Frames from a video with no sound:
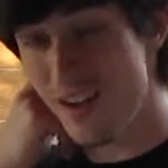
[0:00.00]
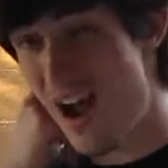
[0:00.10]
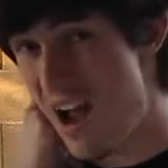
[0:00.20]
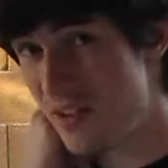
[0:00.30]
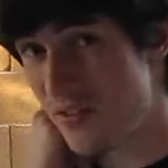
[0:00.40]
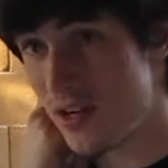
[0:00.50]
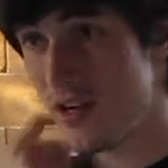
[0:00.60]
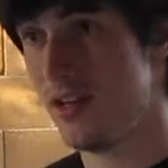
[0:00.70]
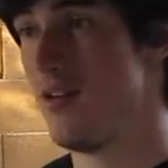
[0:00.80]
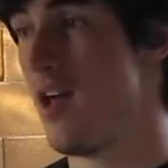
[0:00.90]
I've never done
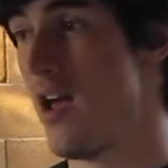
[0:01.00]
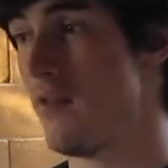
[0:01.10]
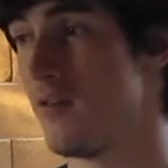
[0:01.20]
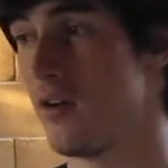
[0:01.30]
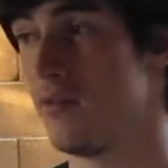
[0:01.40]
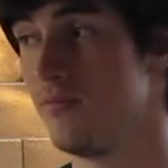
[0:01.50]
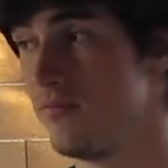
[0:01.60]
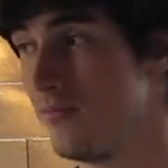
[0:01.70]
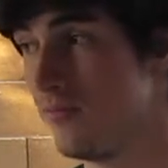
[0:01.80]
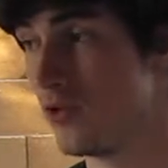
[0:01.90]
it. I've never
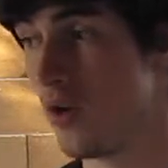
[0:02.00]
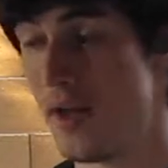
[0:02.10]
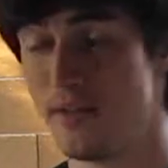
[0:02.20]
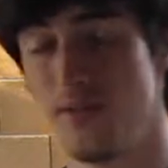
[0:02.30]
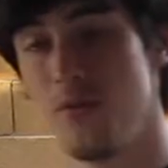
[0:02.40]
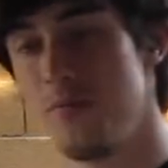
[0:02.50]
tried to,